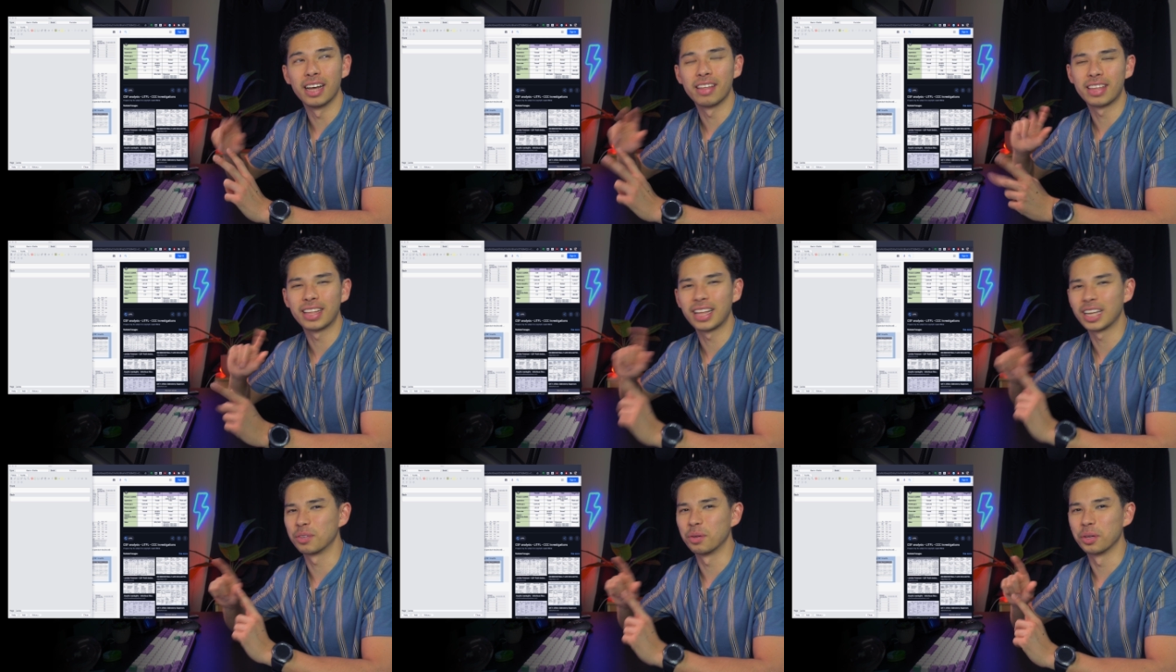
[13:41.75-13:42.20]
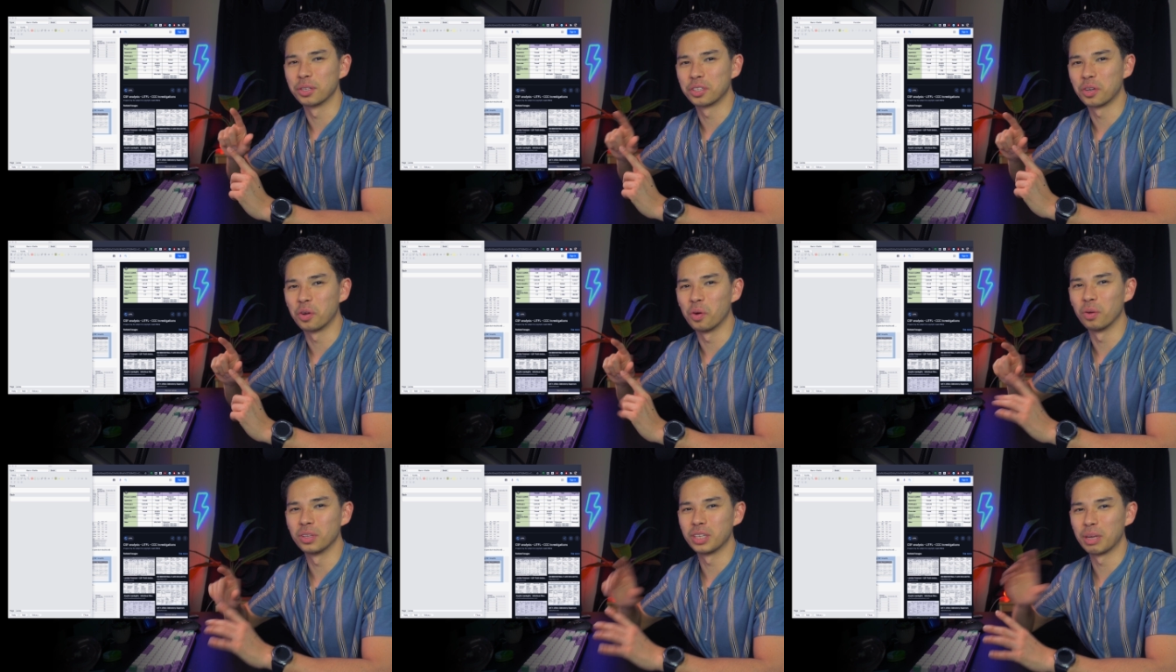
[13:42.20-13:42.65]
I think that's what it's
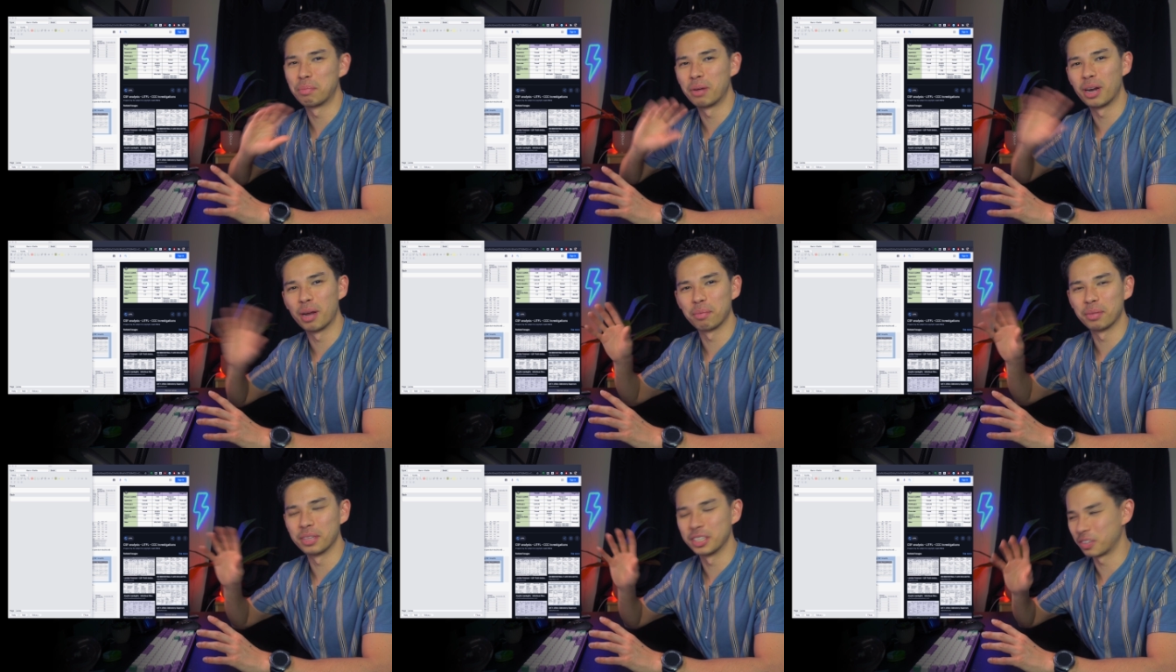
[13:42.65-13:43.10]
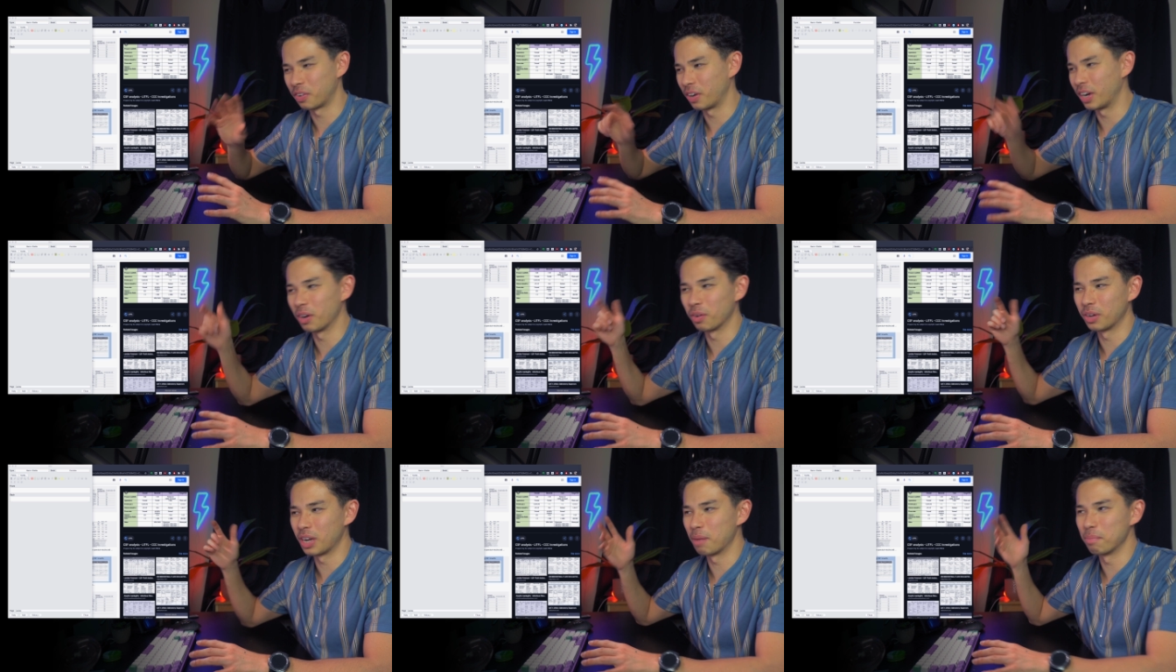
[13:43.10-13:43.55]
called. I'll put it up on the
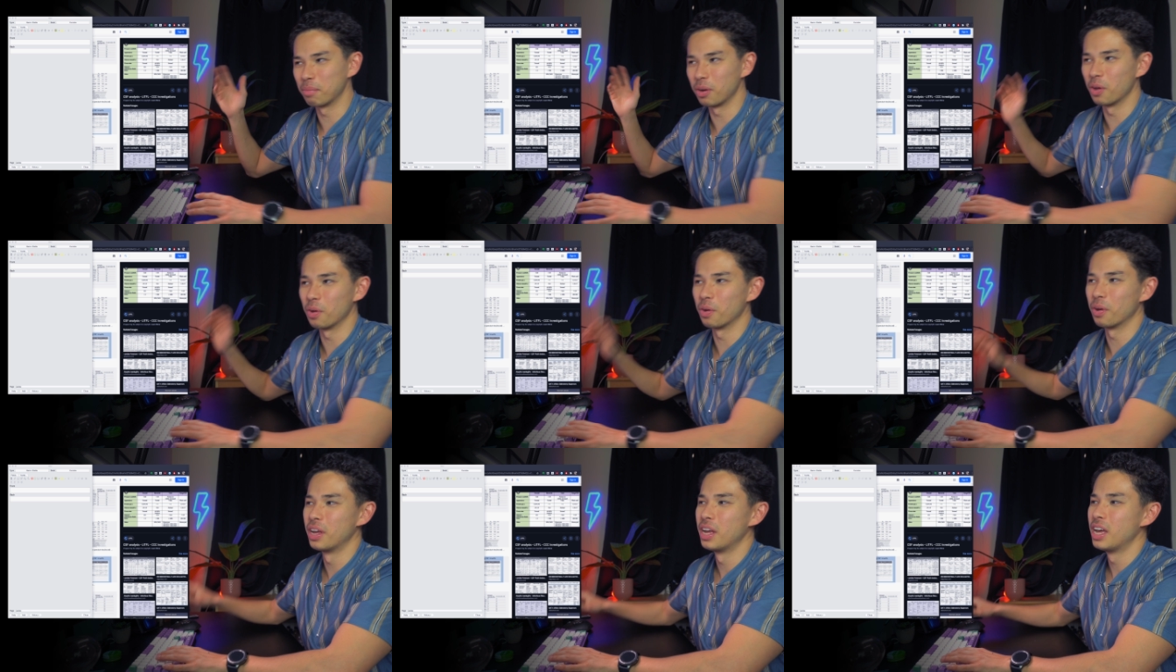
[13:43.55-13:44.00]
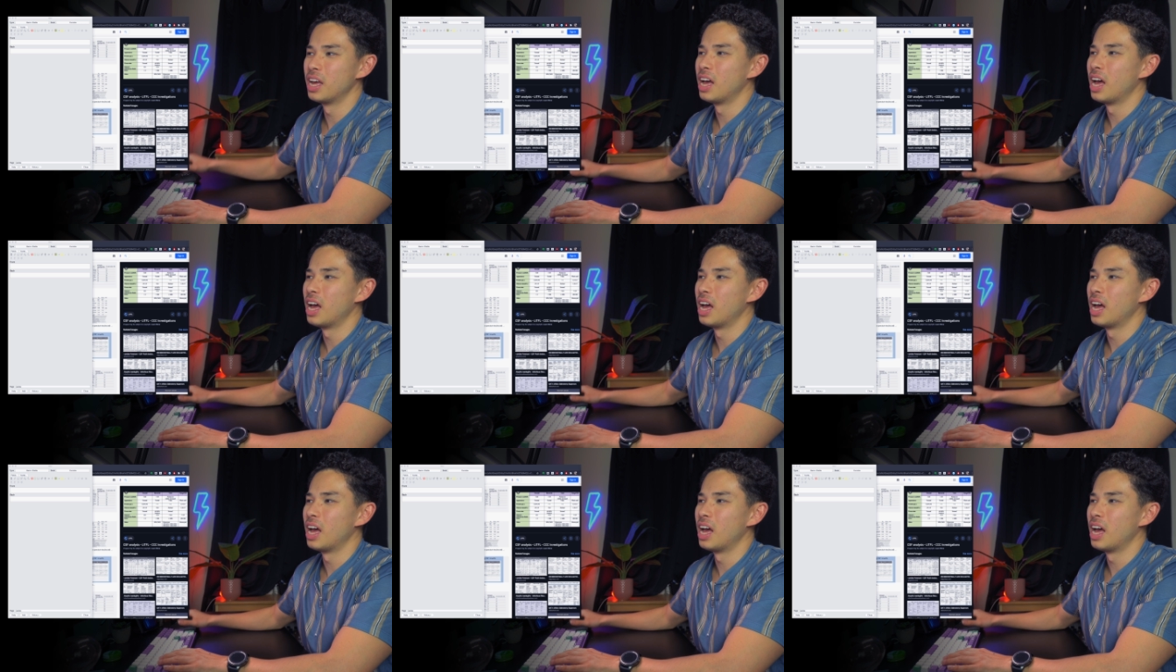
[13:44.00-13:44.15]
screen or down below.